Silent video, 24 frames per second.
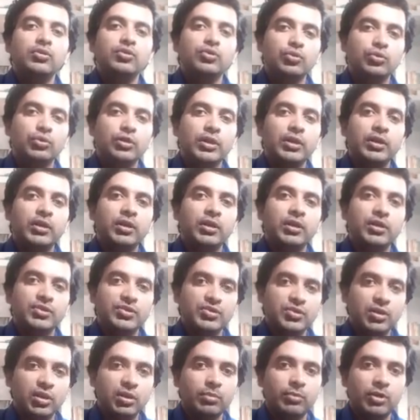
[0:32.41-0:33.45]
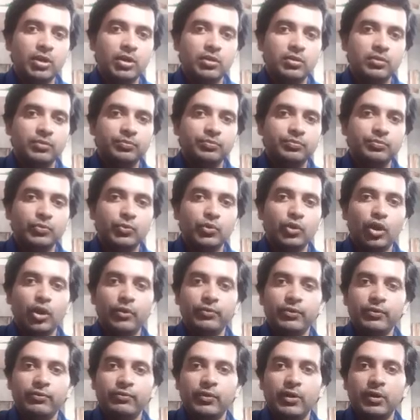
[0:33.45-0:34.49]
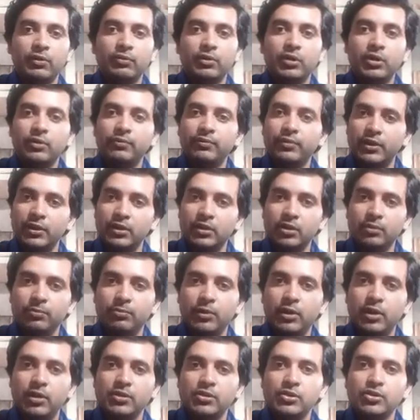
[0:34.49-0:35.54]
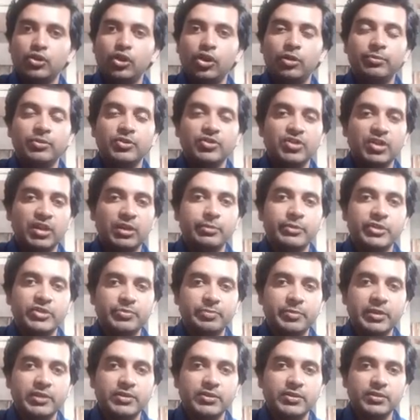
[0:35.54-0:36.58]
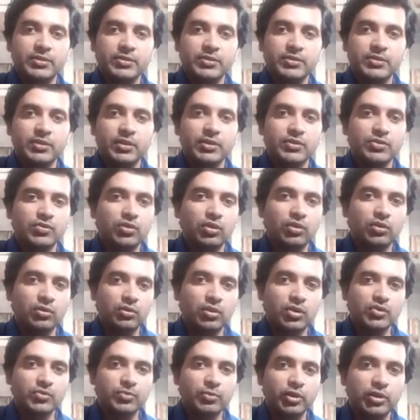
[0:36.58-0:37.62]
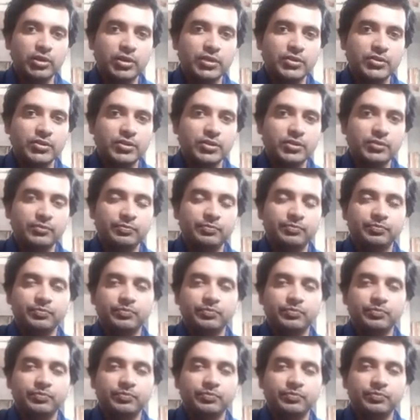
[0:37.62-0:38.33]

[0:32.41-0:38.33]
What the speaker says: to the stigma of a flower of another plant of the same species is called cross-pollination.